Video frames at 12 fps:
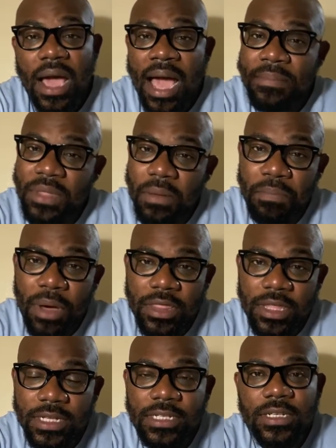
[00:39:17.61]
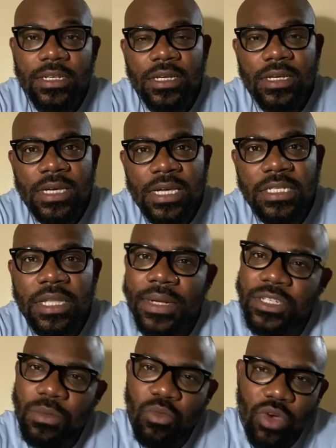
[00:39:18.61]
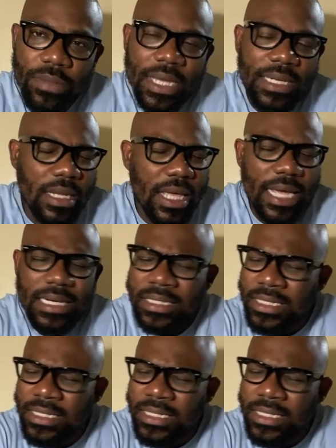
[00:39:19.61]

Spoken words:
I'm not bothered, is there are some women, they are